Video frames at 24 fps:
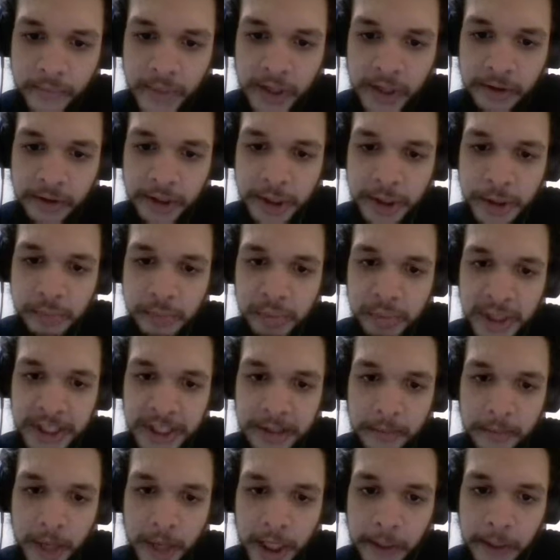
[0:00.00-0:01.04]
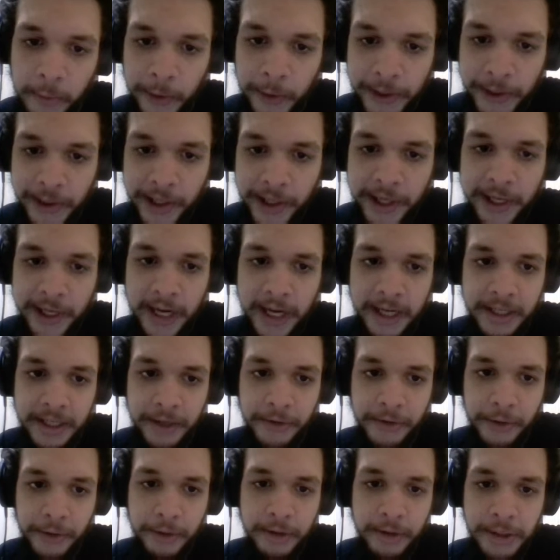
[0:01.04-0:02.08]
You can just blink Mnemonic Wall and any
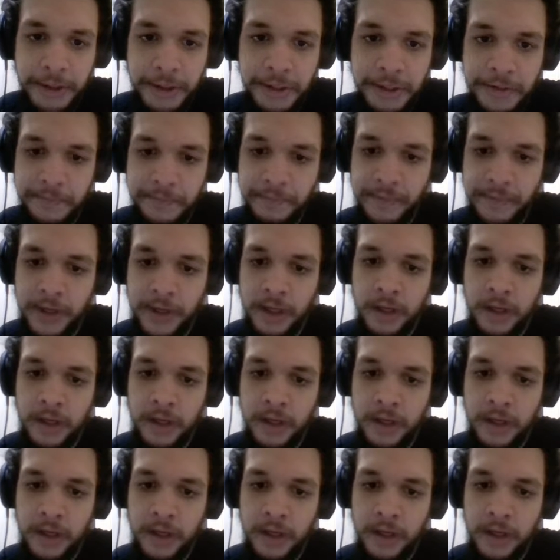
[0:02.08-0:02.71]
other creature,